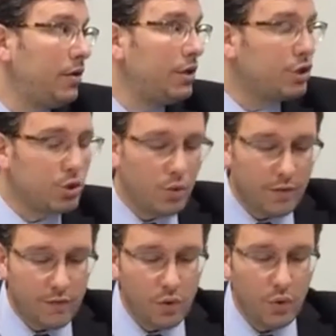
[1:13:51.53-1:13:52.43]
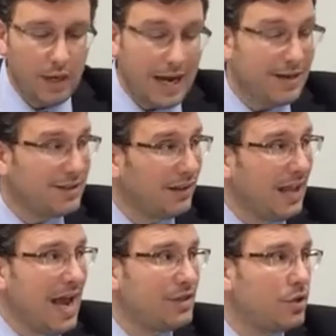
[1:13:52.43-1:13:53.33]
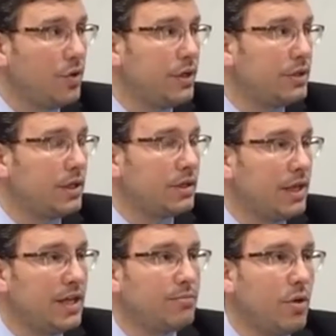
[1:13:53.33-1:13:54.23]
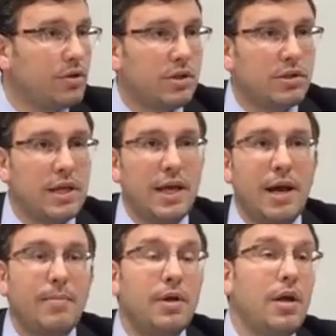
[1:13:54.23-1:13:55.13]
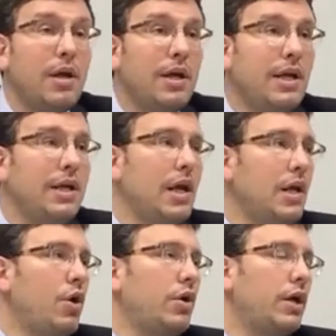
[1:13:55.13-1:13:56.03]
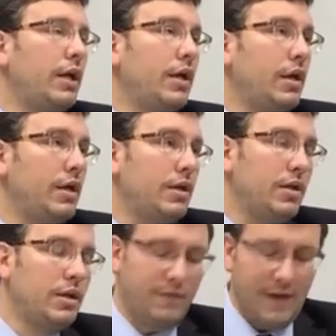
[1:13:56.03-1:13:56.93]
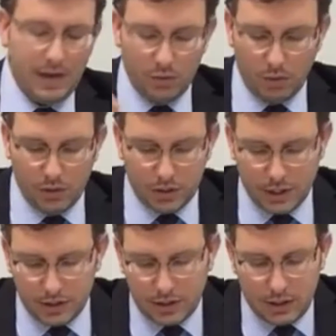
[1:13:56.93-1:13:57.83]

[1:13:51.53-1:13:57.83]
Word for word: This is a review again. It's the last 36 days. Moses is saying, Hina Anochi. In fact, what he talks